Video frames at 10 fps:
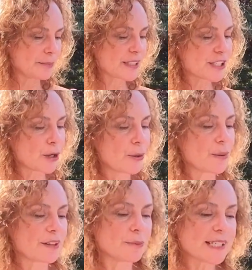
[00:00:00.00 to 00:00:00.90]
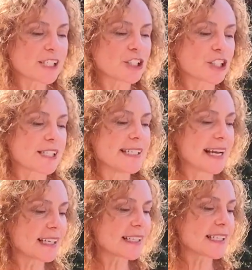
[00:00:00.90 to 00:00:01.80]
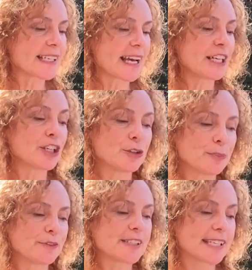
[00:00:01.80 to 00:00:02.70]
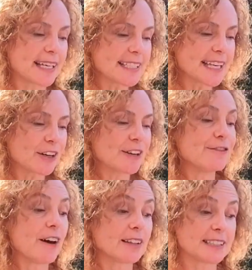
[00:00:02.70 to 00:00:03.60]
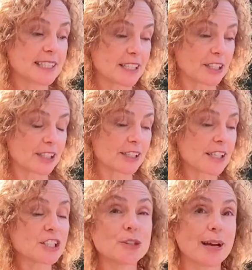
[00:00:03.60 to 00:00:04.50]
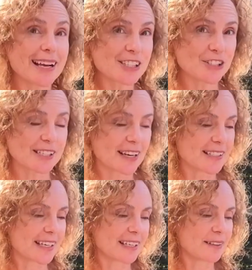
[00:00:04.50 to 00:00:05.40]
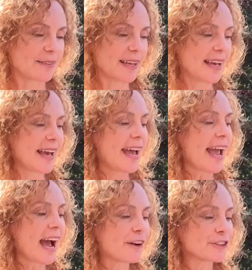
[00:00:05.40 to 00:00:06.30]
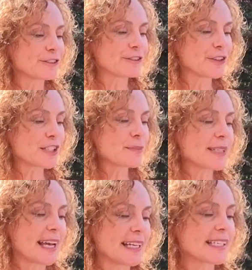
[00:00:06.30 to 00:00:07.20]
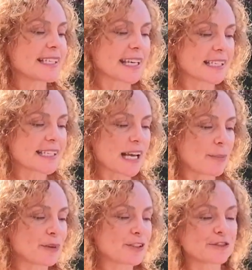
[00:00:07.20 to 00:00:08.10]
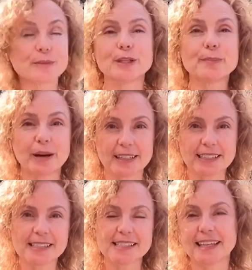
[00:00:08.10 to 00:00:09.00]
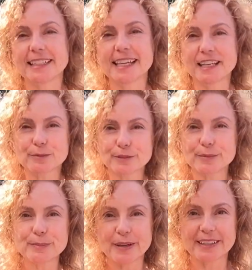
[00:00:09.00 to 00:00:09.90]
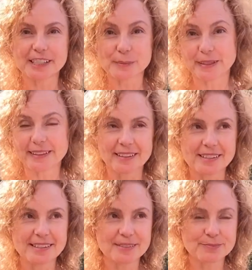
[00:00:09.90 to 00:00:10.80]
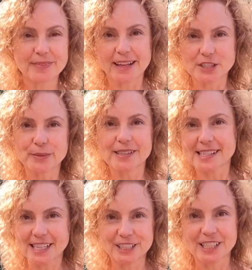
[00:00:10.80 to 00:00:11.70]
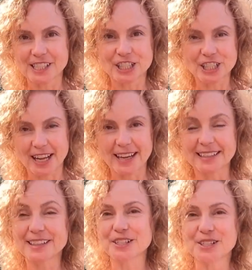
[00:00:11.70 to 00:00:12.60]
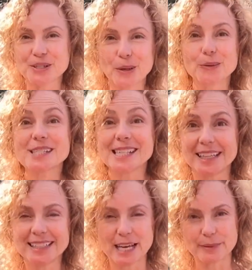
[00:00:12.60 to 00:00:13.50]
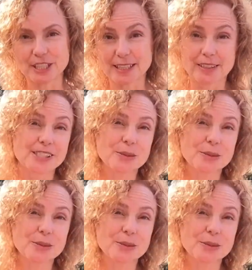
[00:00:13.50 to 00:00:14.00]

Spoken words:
So the researchers next set a group of sedentary volunteers to exercising. After first obtaining skin samples from their buttocks, they take them from the buttocks because that's where the sun doesn't shine and there's no sun damage there.